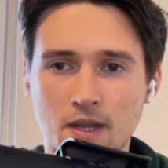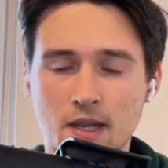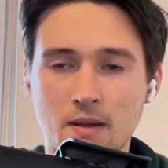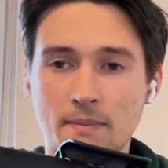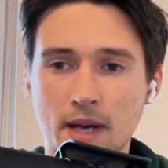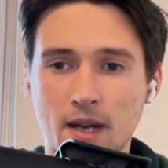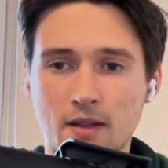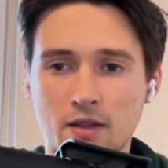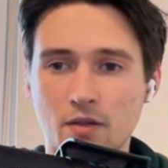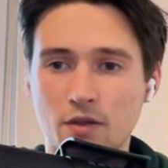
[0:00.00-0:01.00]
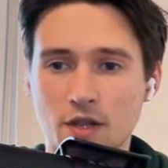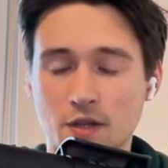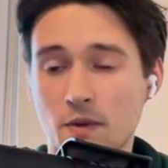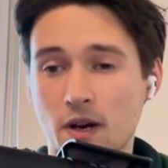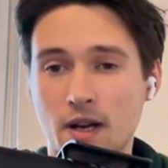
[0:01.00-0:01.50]
In backend
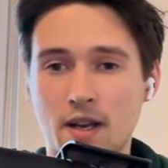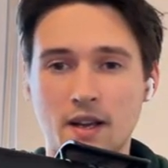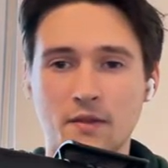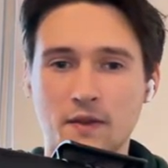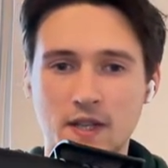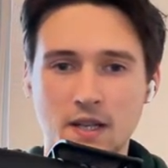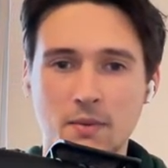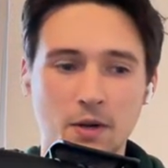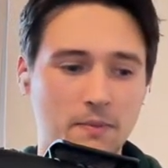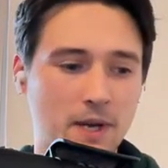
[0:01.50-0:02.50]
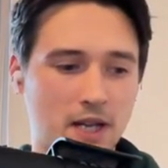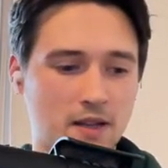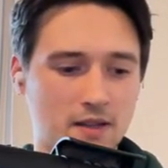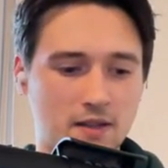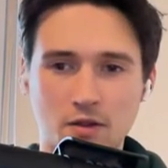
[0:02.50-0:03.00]
Node.js, well, I have no idea about
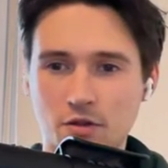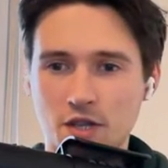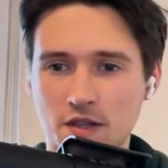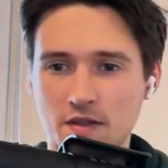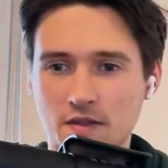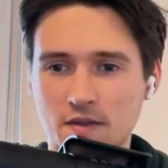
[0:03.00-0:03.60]
backend Node.js.